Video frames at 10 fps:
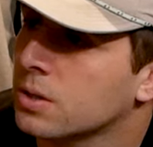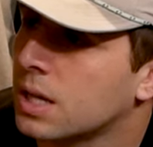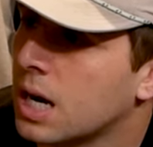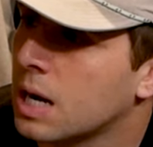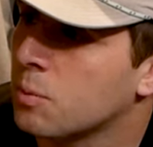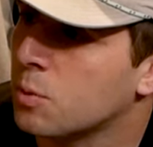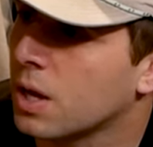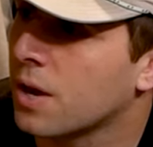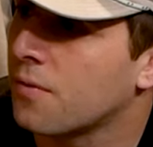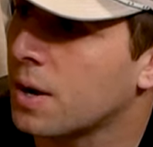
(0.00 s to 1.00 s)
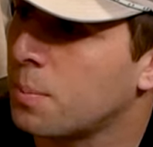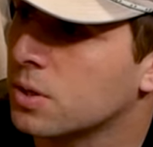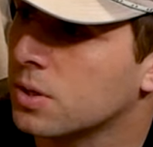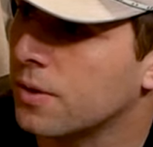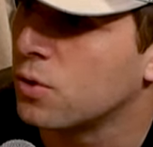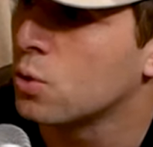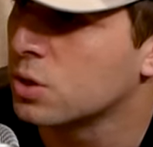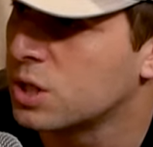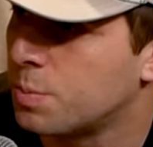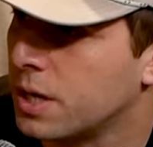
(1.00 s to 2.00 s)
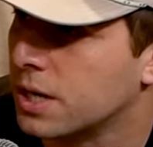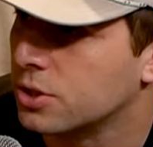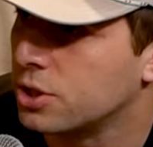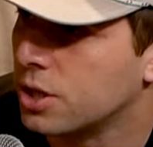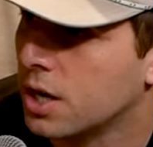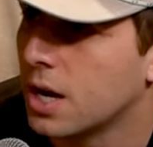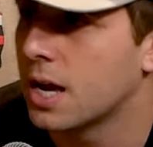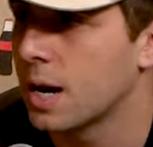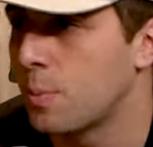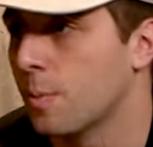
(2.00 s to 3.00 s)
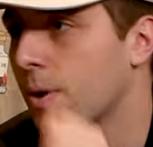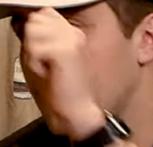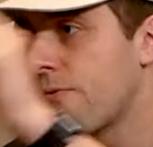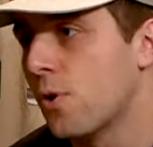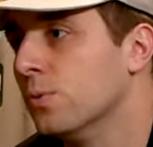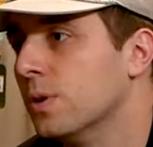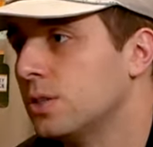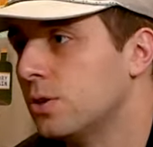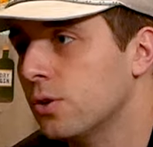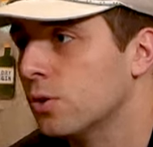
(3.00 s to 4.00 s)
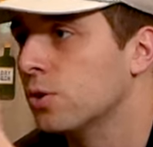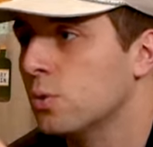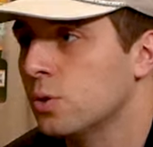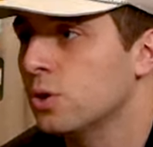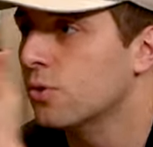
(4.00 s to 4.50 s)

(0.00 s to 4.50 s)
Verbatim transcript: time, like if you were spinach and I put my phone light to you, you would